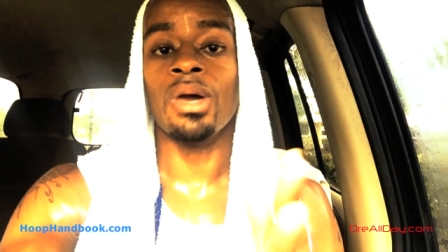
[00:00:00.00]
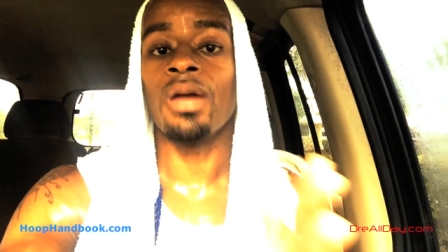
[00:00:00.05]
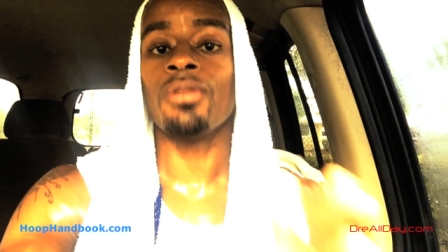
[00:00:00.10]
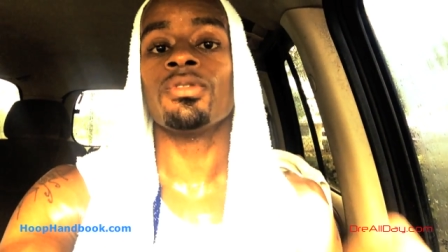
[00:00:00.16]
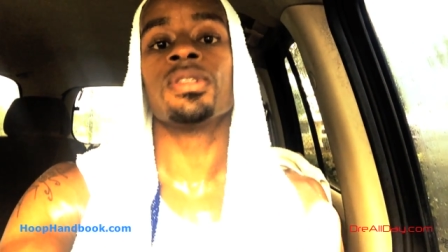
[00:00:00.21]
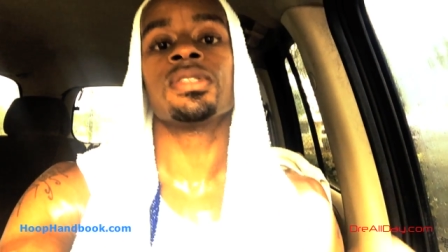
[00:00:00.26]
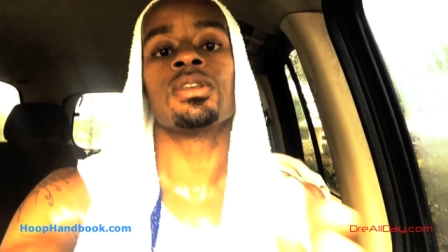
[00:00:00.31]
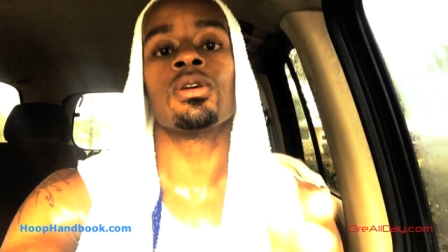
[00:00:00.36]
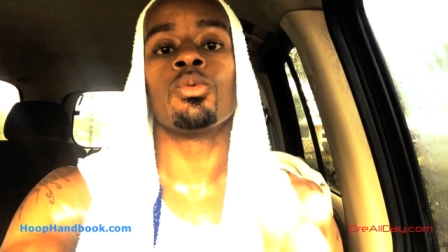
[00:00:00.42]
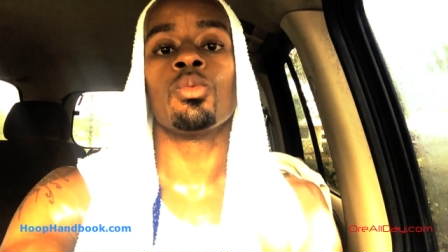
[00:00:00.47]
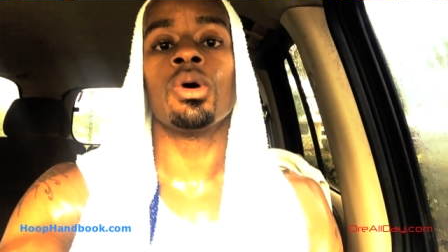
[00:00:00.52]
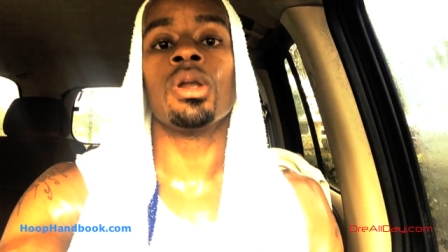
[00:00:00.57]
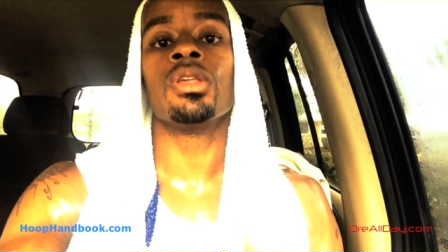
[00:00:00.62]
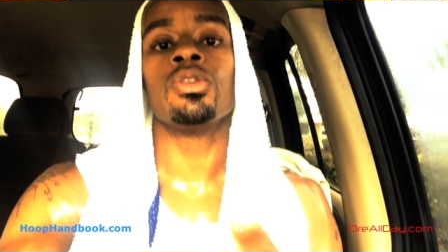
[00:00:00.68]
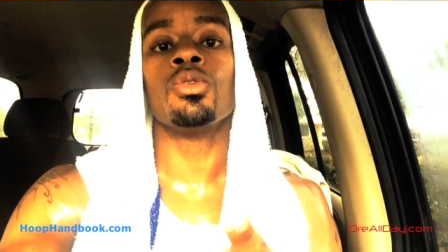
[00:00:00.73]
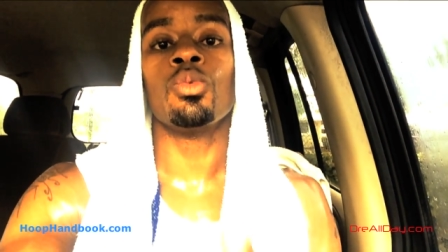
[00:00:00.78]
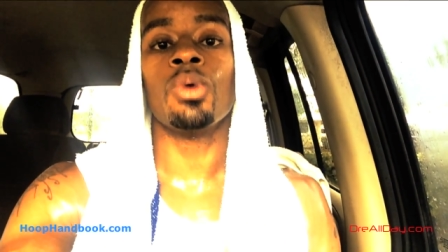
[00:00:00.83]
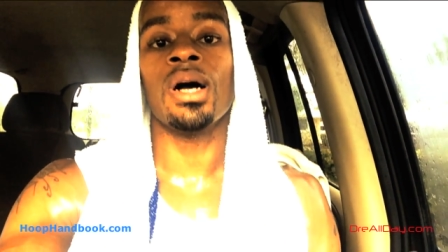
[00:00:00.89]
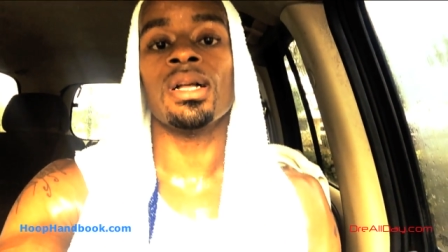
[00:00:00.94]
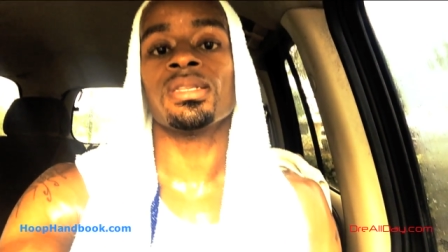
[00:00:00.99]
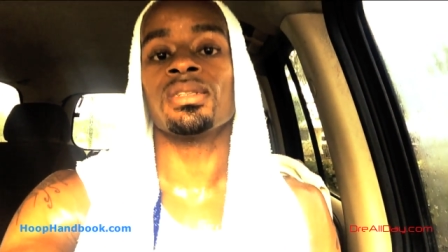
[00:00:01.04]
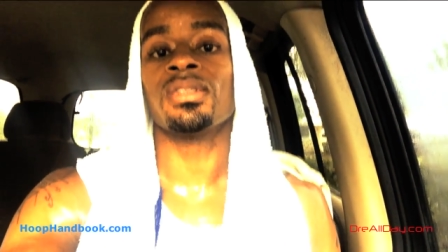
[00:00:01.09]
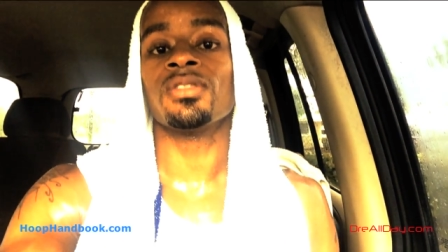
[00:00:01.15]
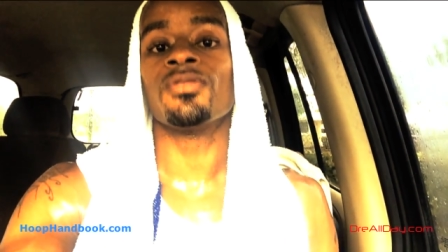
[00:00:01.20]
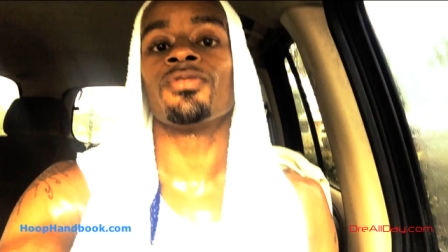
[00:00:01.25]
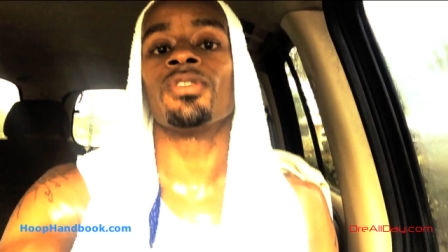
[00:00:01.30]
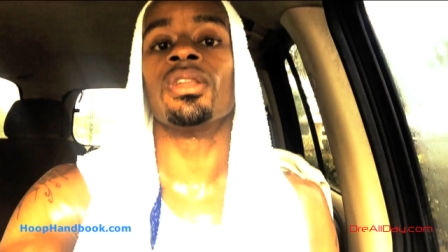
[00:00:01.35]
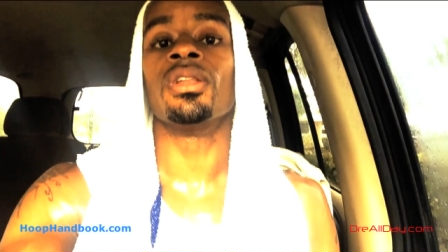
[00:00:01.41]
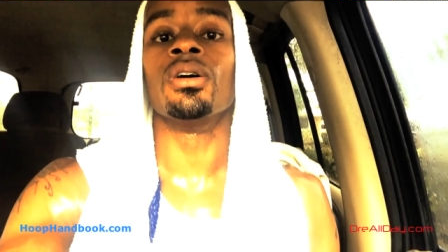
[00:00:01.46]
Every single one of you watching
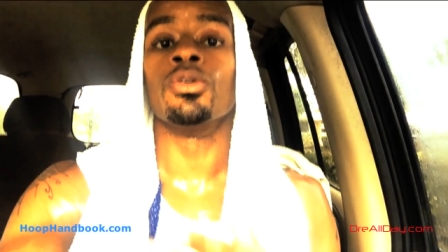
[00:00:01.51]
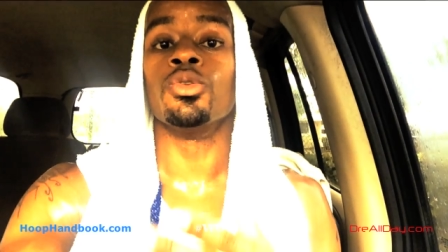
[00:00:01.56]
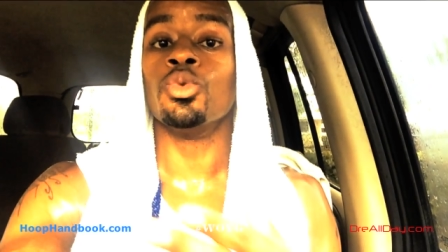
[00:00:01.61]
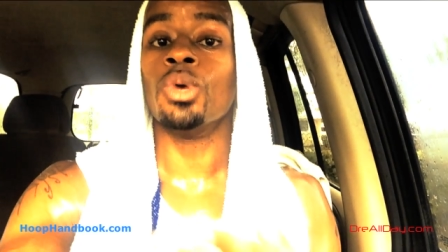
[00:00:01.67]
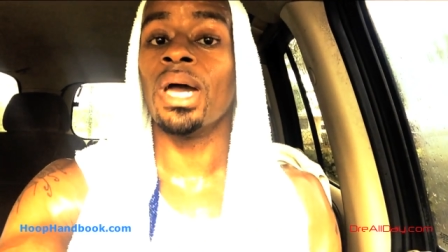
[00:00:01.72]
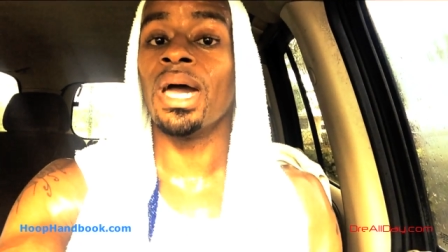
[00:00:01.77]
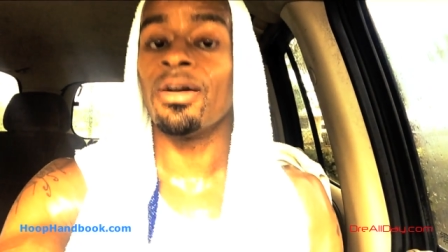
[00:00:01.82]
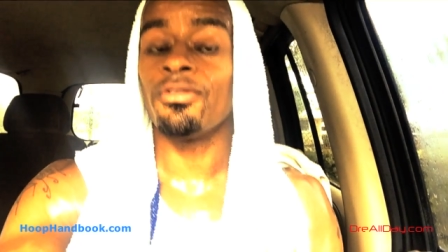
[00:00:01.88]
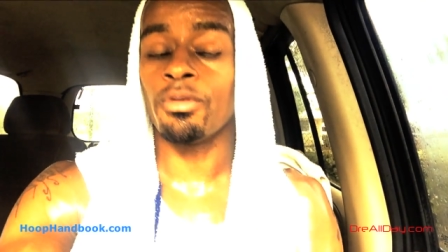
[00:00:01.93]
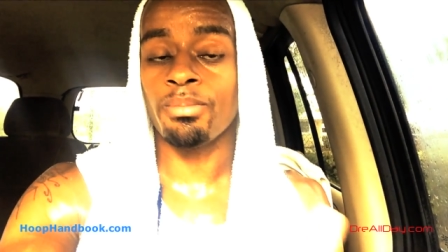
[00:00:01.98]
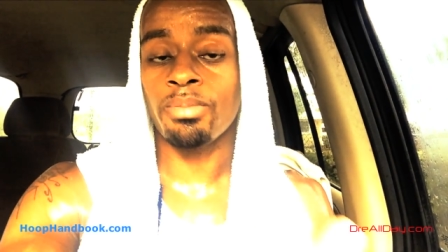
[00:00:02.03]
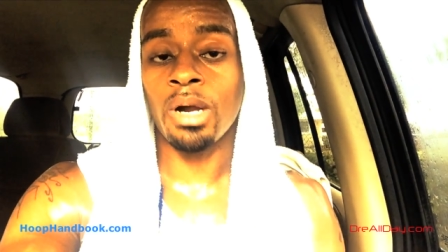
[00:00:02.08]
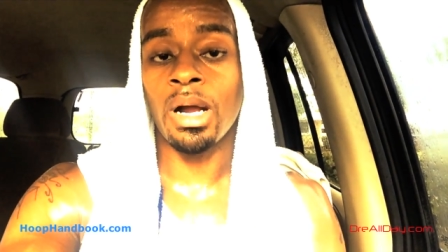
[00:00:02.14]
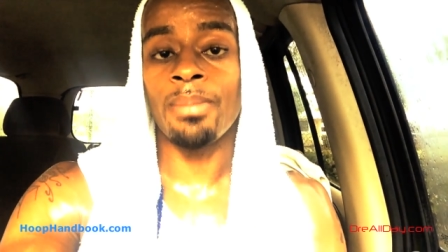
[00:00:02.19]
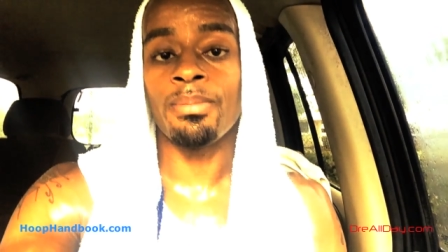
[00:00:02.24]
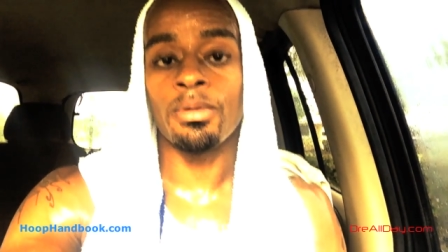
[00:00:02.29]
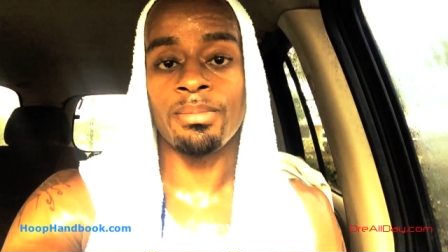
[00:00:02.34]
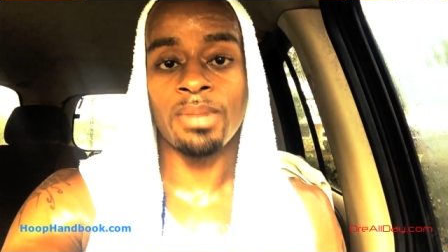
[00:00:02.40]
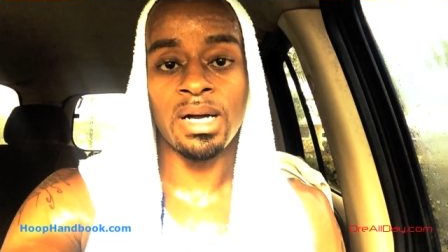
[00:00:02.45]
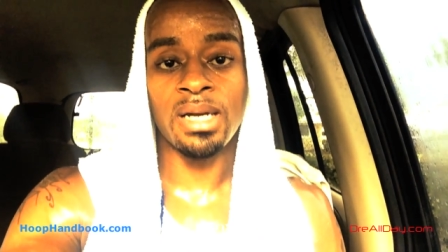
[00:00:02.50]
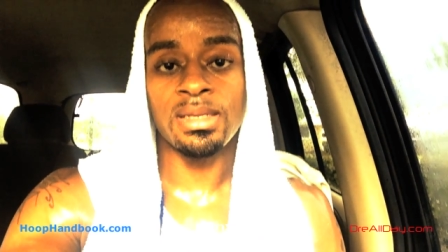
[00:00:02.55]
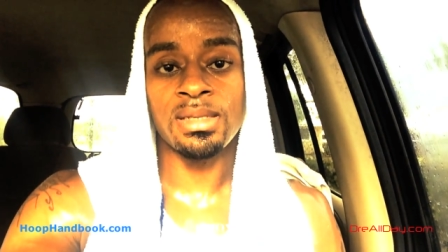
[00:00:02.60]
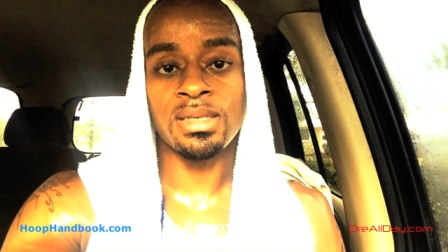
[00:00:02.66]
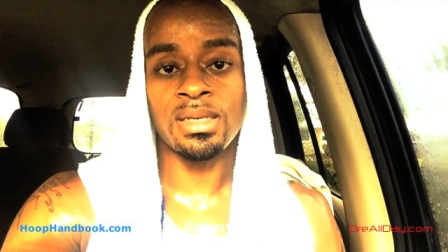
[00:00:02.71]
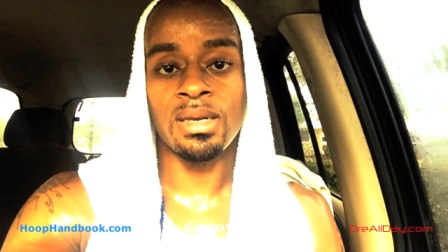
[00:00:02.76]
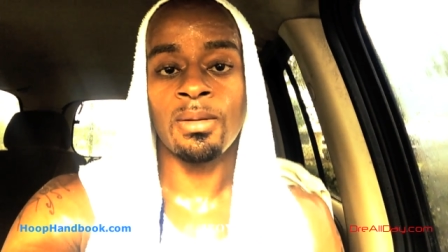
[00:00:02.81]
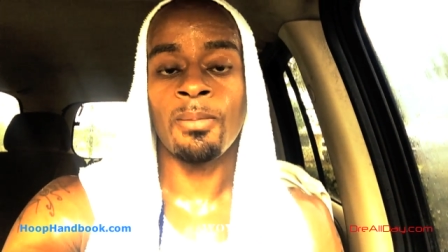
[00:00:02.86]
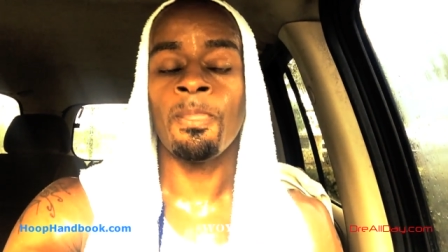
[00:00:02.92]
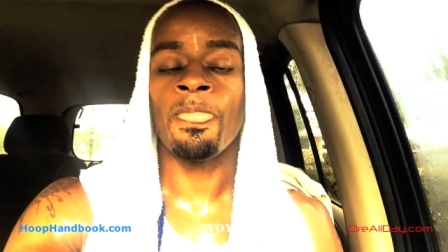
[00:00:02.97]
this video, you have a proper
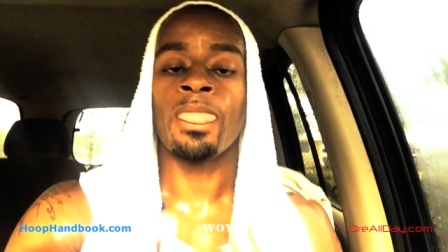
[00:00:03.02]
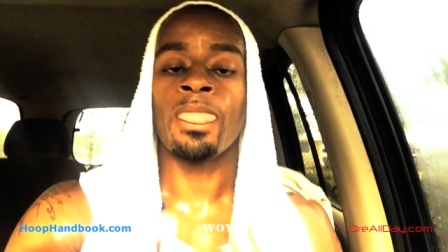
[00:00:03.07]
mindset.